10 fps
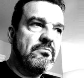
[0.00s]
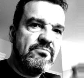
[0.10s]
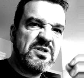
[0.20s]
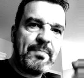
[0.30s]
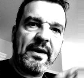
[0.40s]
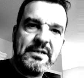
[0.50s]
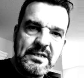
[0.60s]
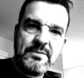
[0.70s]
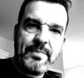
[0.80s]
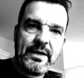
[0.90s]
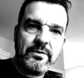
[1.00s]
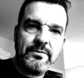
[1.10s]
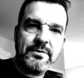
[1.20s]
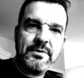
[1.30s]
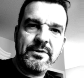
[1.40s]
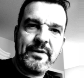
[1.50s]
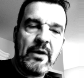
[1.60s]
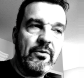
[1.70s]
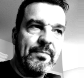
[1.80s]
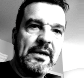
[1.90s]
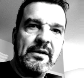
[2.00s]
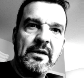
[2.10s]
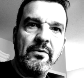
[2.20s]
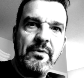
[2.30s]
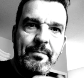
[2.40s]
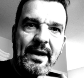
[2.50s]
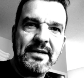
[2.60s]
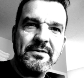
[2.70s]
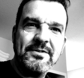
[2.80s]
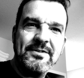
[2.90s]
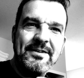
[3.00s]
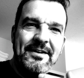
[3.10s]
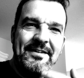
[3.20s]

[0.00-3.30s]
spices and pickles. So that would be, the bites,